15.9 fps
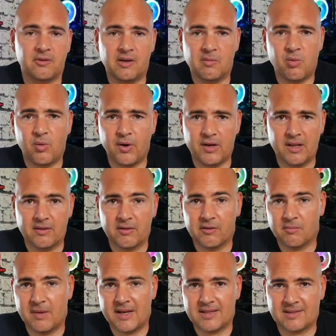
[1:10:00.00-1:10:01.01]
see the point. It
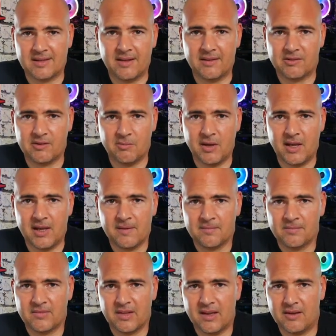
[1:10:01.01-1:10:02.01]
doesn't make sense to me.
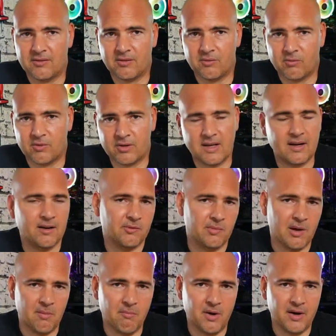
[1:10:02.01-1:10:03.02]
It's a ridiculous
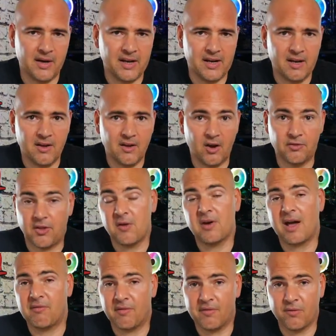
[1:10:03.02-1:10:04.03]
amount of money. I don't
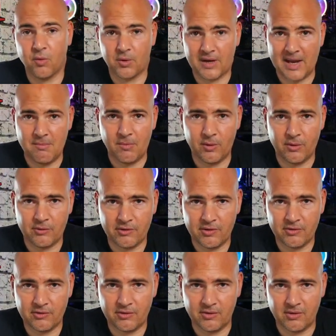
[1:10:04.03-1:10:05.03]
have a 4K
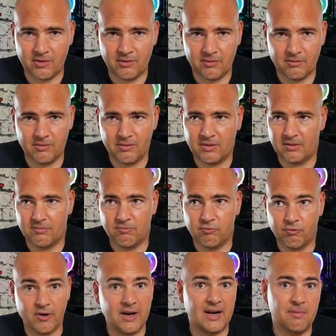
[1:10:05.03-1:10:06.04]
monitor to
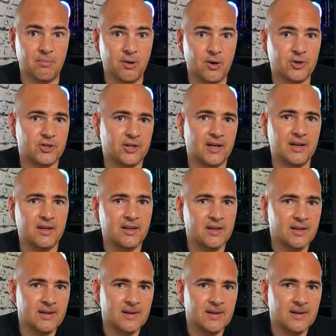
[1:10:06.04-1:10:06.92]
really push it.